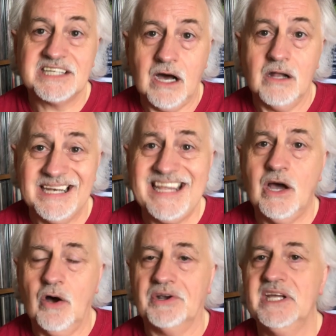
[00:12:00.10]

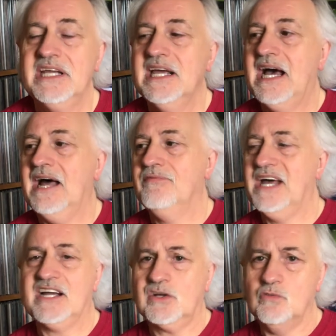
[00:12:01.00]
Caerleon. And
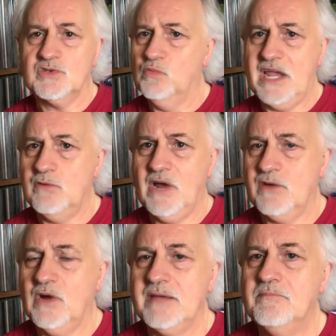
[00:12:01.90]
that goes way, way,
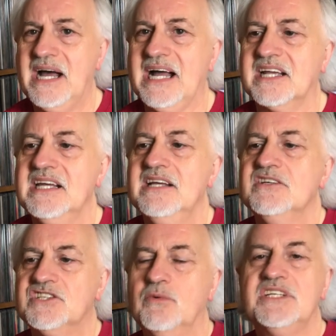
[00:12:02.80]
way back.
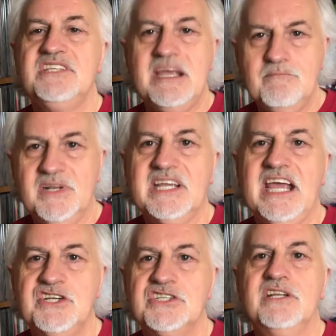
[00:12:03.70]
So it's the
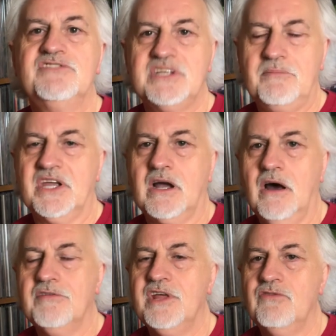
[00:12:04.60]
implication of something
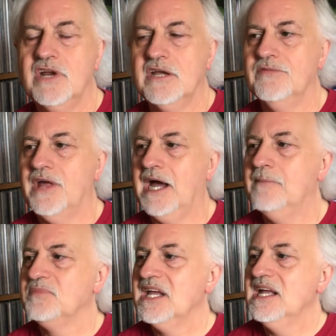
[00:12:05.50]
Arthurian there.
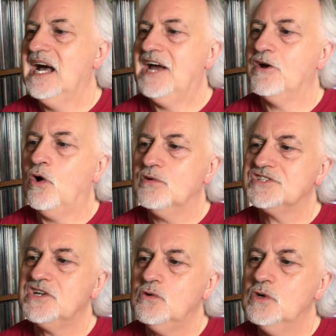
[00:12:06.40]
And
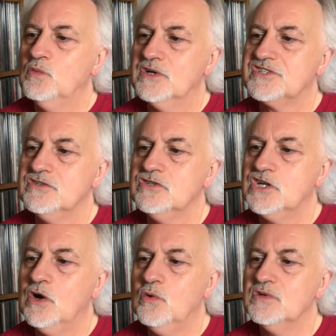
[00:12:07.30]
also, Wilson
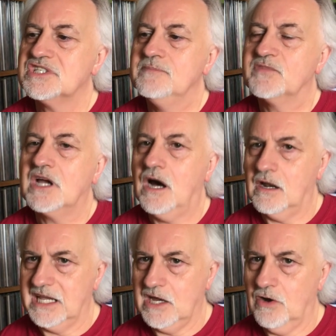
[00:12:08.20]
chose
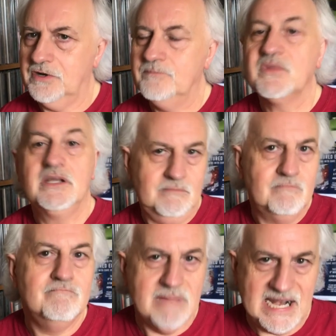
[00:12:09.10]
Caerleon,
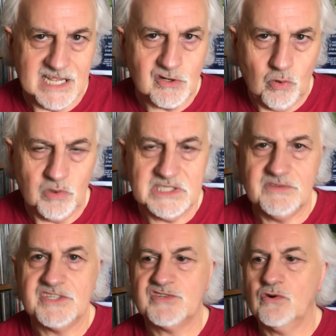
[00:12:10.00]
Melincourt in
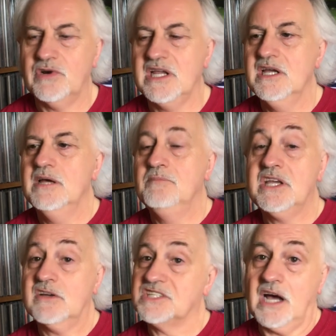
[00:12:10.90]
the story,
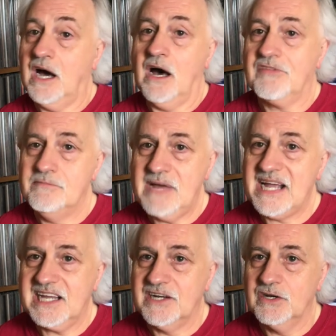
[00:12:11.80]
because Arthur
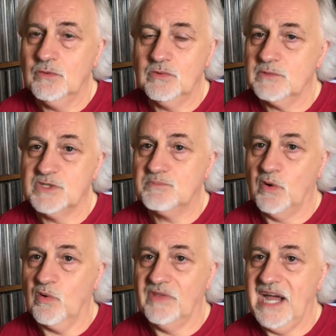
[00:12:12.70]
Machen was
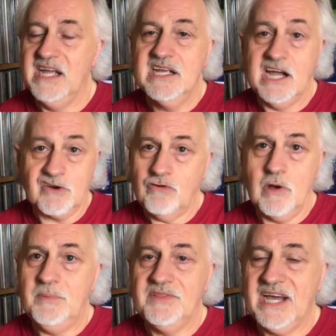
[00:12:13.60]
born there and grew
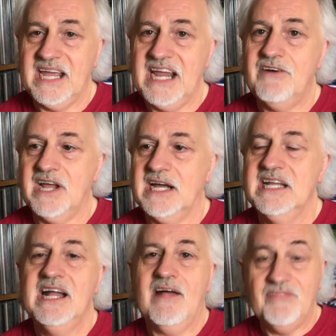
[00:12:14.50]
up in that area.
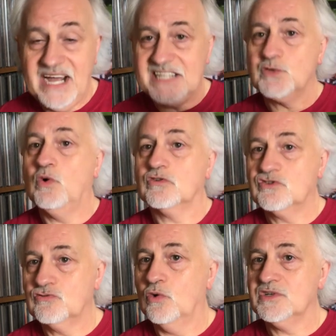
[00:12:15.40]
And that's what
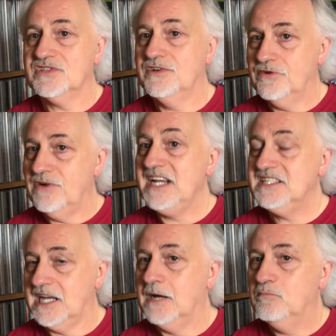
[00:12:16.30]
draws the
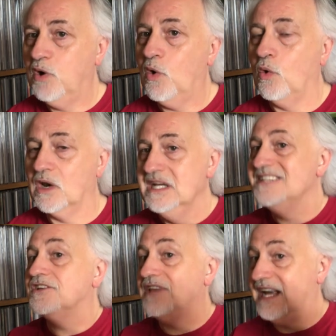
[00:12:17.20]
narrator, Paul,
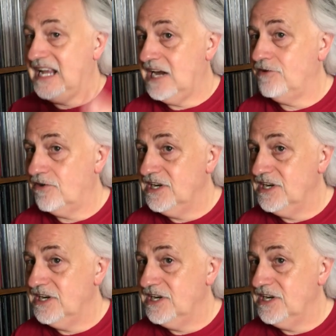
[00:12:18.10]
to that area